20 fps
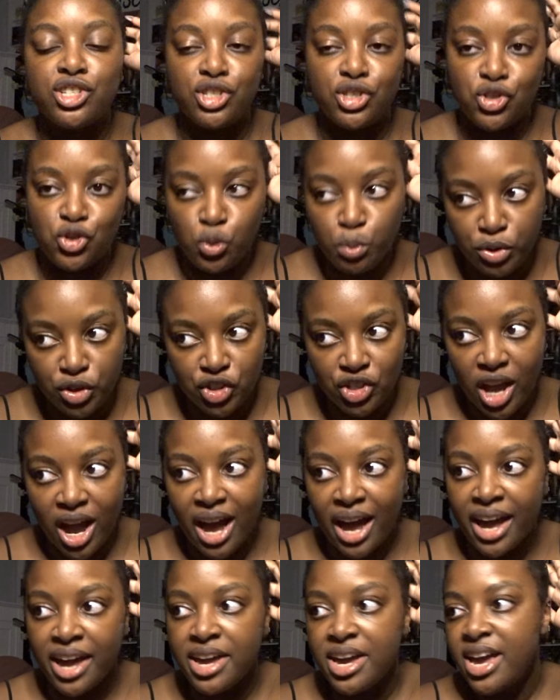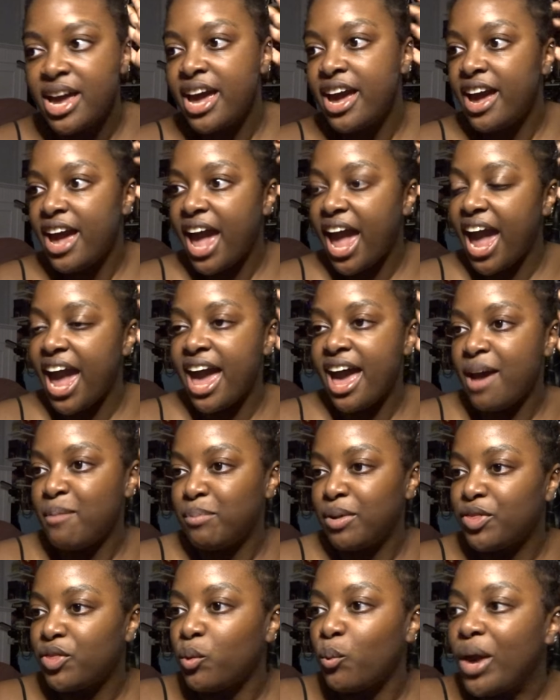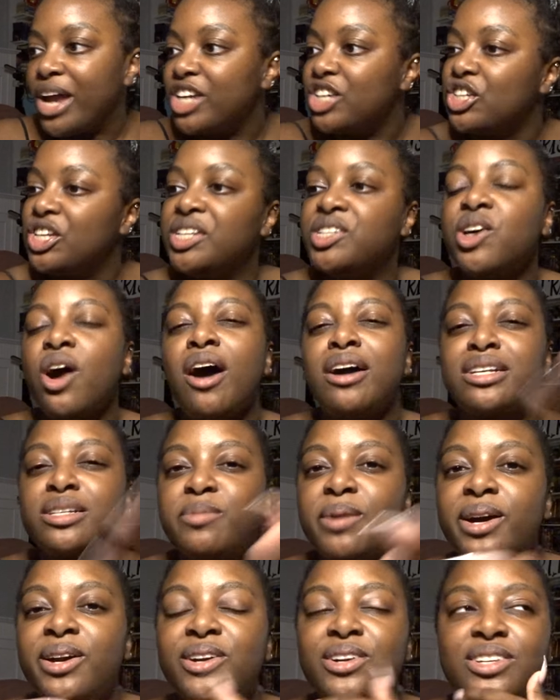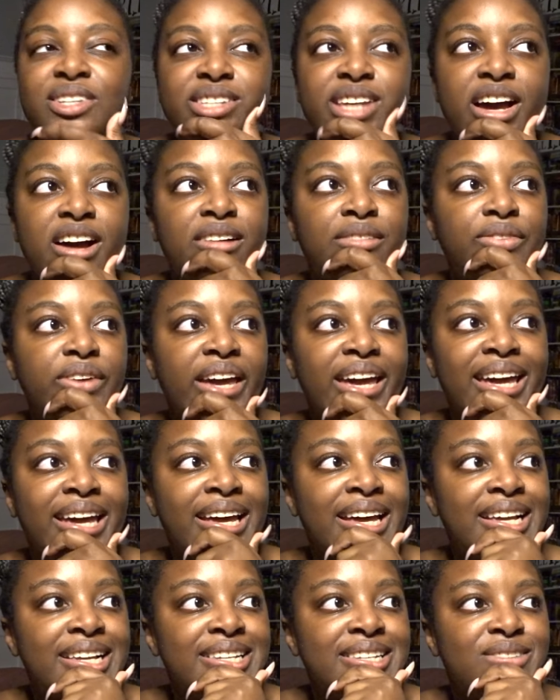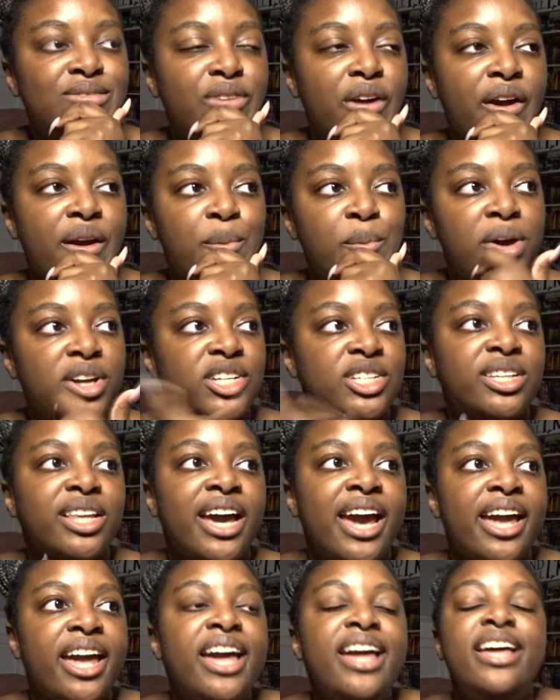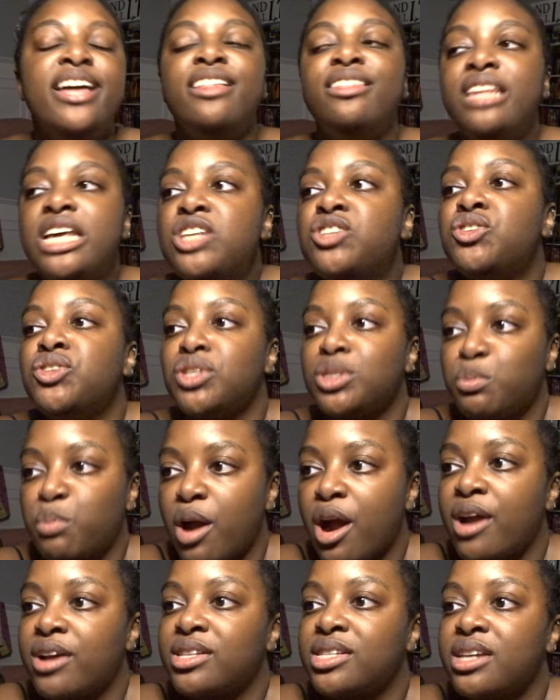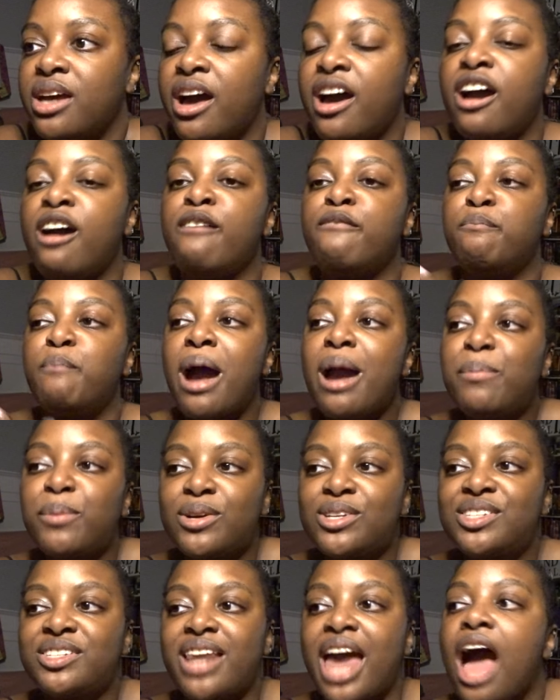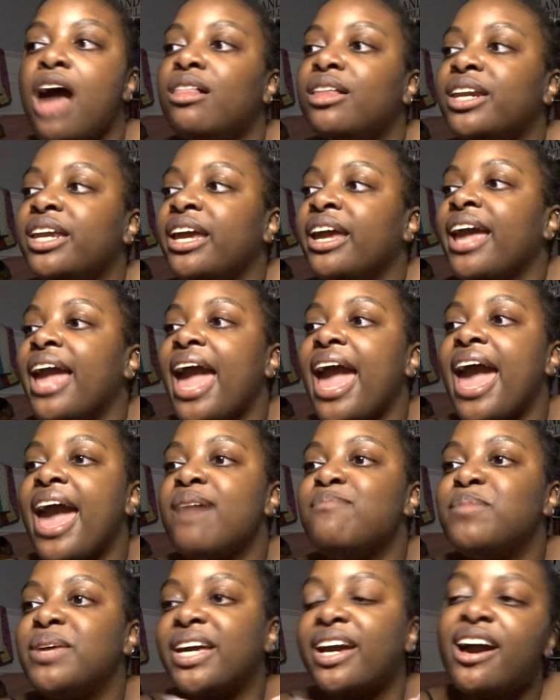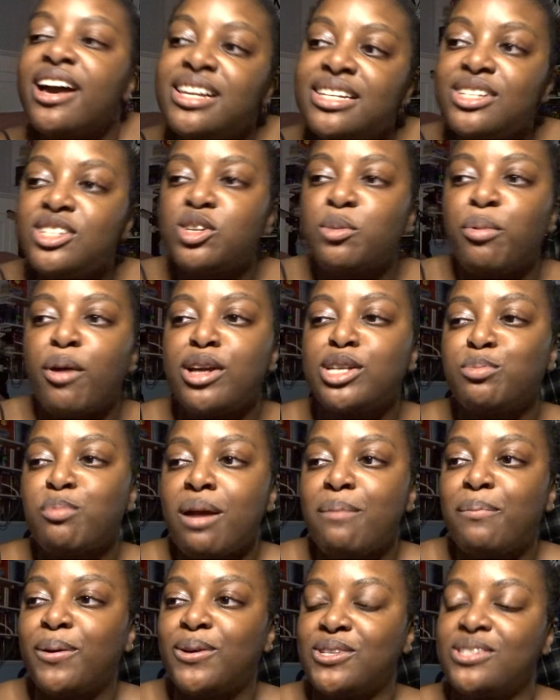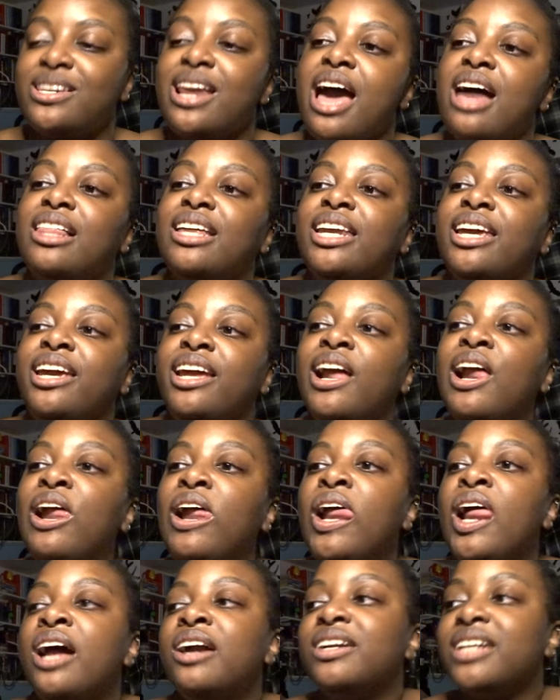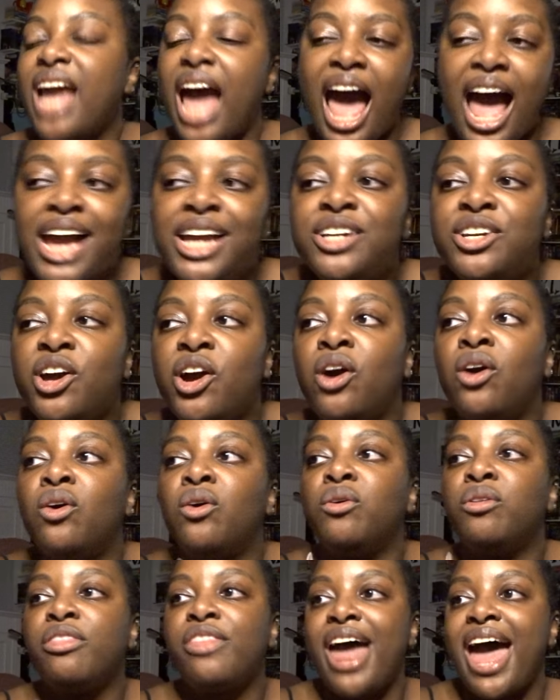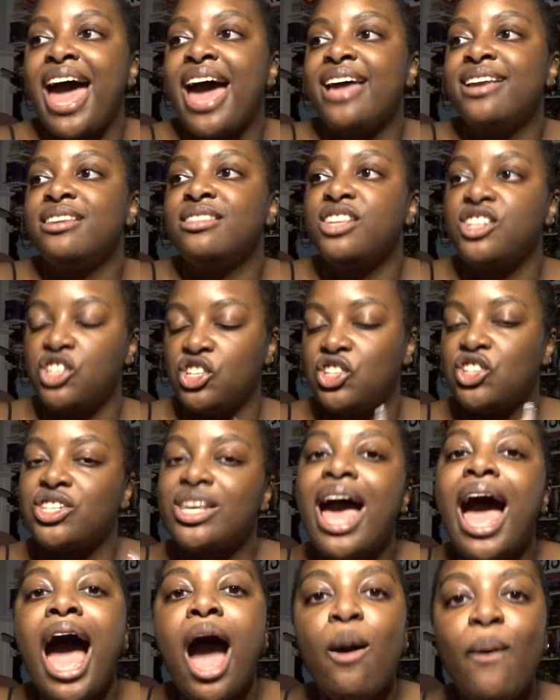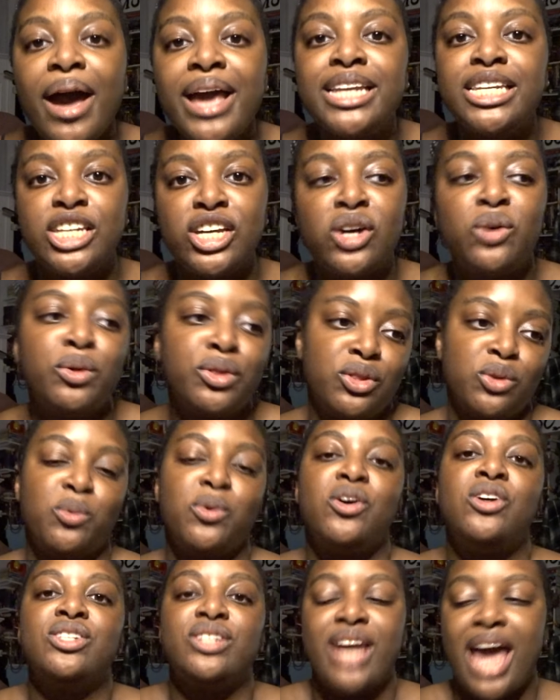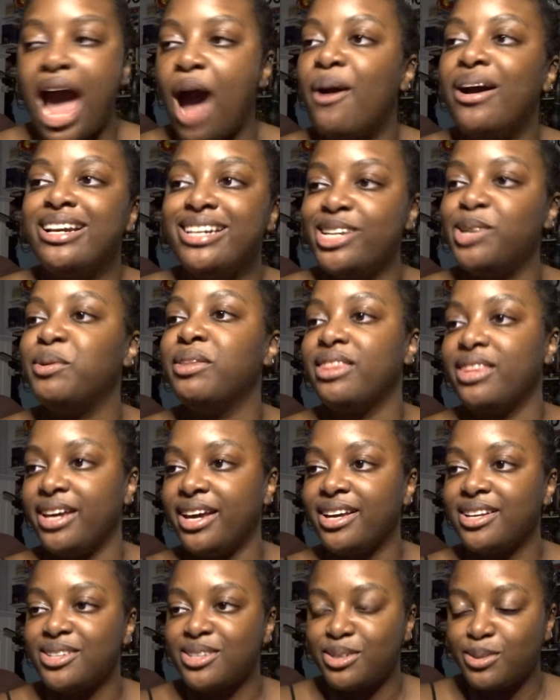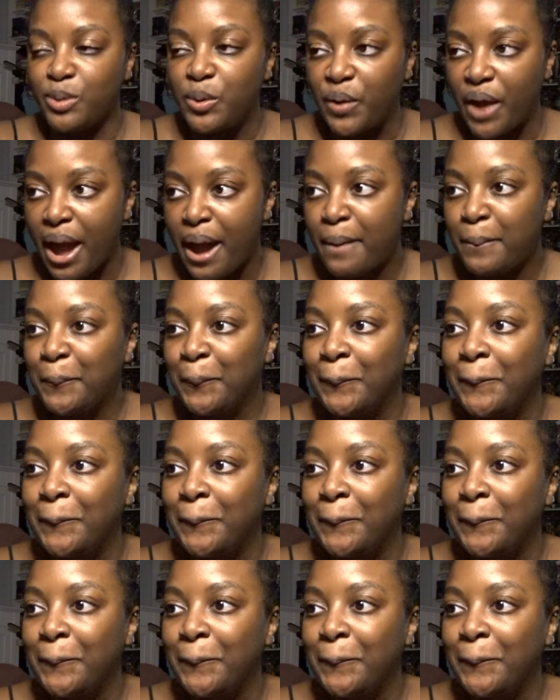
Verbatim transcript: she's super shy, and but the way she talks about herself is very much like, these are just parts of my personality, and because these are parts of my personality, I know that this is just how I deal with the world and how I deal with things, okay?